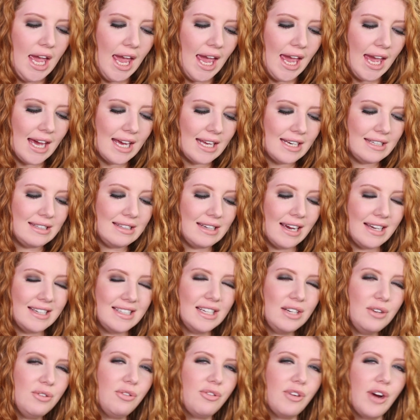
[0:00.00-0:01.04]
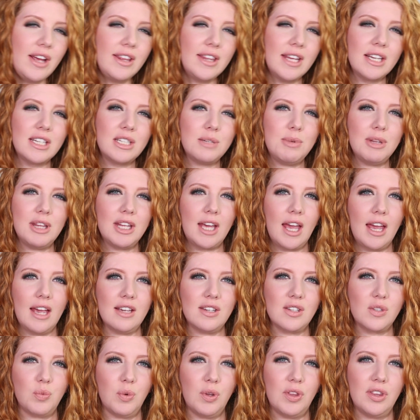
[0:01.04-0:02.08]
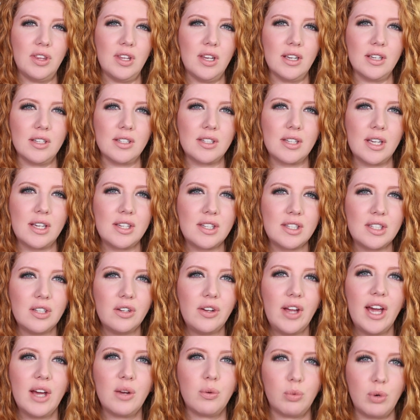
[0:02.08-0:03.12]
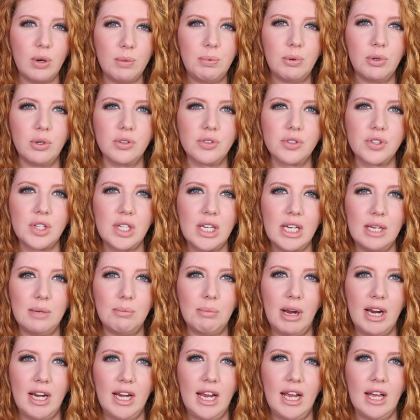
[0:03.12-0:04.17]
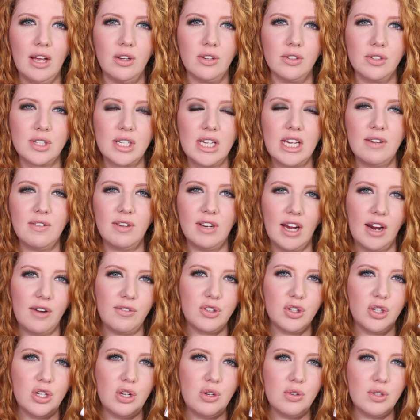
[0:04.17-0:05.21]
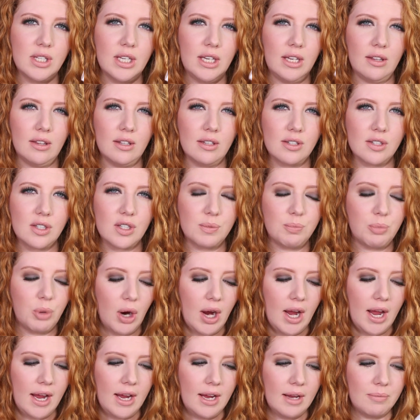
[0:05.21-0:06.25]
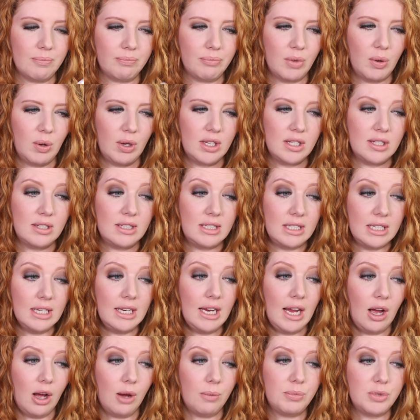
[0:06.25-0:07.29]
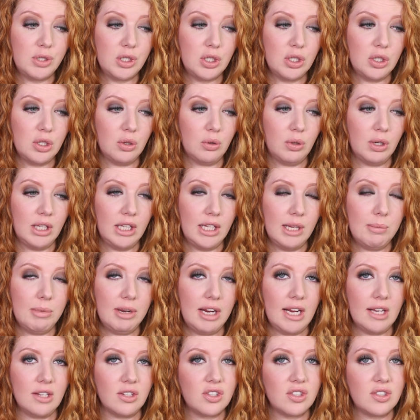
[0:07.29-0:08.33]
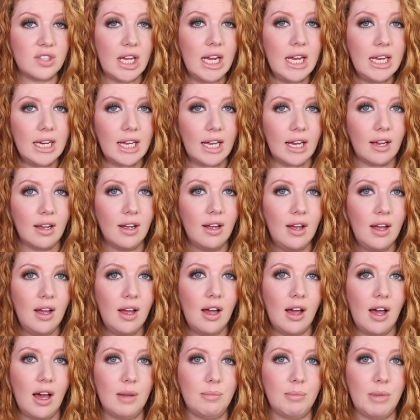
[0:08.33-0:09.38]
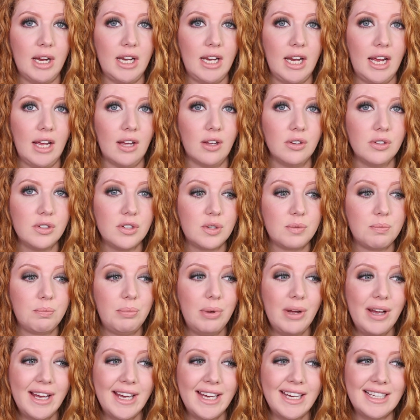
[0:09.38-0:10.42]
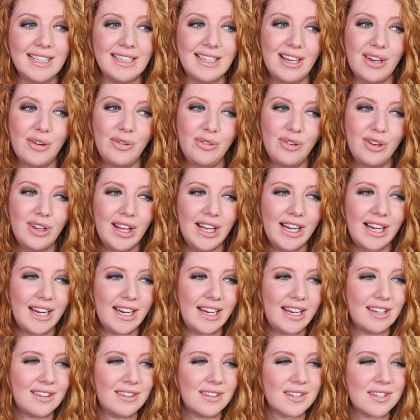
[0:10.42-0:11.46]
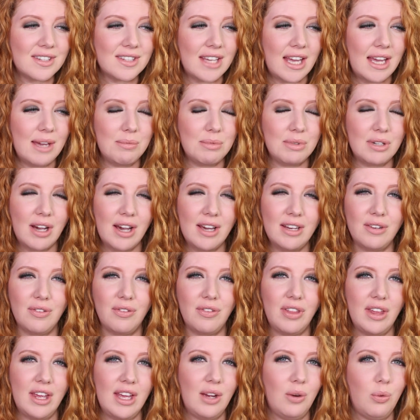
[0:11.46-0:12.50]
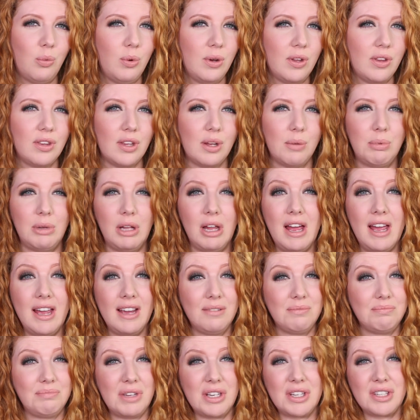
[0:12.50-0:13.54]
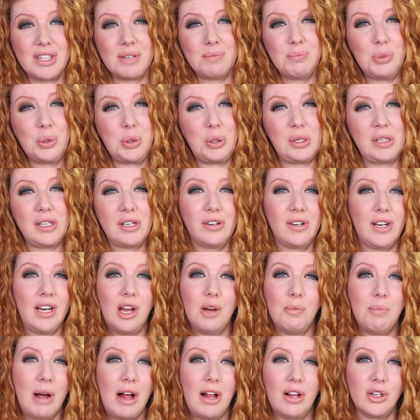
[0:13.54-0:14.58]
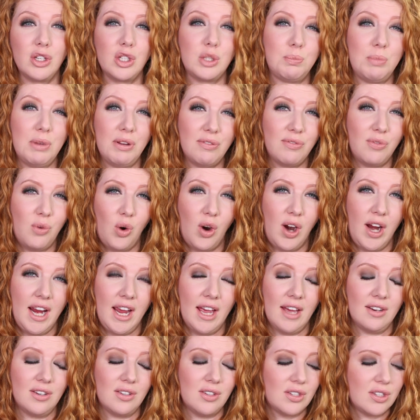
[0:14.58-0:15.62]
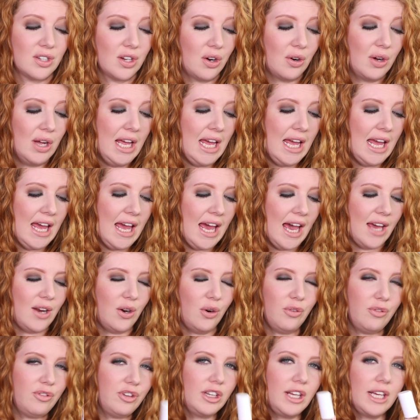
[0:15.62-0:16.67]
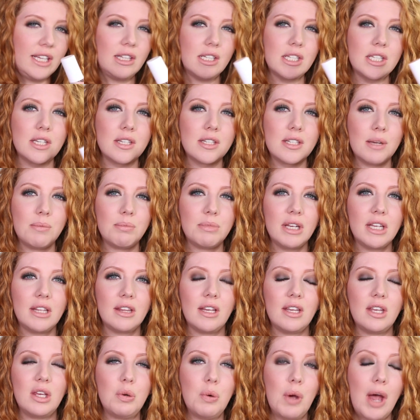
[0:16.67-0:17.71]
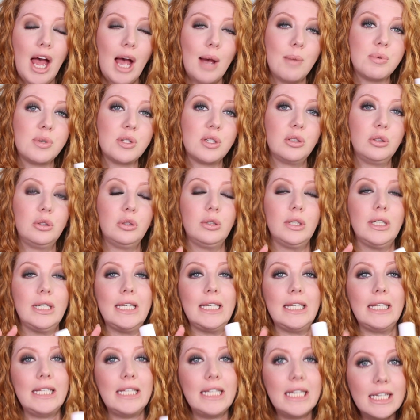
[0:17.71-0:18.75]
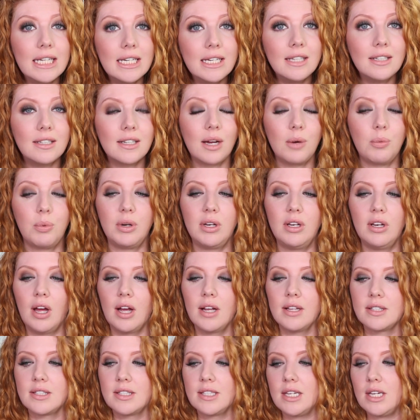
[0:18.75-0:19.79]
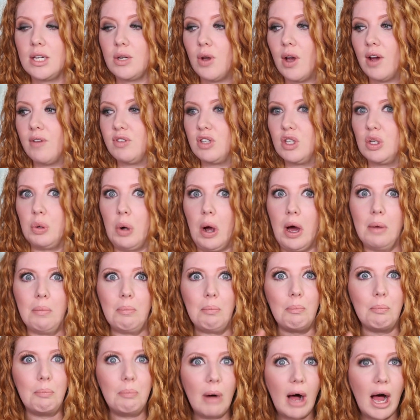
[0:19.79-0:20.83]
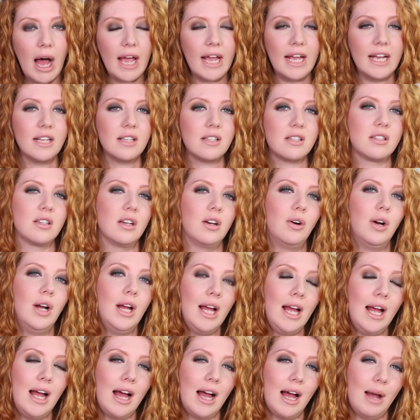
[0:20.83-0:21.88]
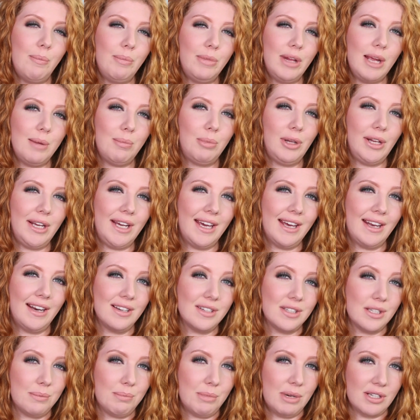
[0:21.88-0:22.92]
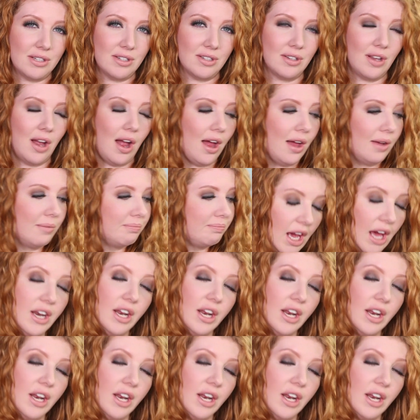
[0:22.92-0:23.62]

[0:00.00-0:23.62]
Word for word: And I didn't find that to be the case with this. I still had ripples in my nails even after using this spray. It did help to eliminate staining on my nails, but I feel like I get the same kind of thing with applying a simple clear nail polish beforehand. So I don't feel like this is something that you absolutely need. I would not say you have to go out and buy it, so I'm labeling it as a must not.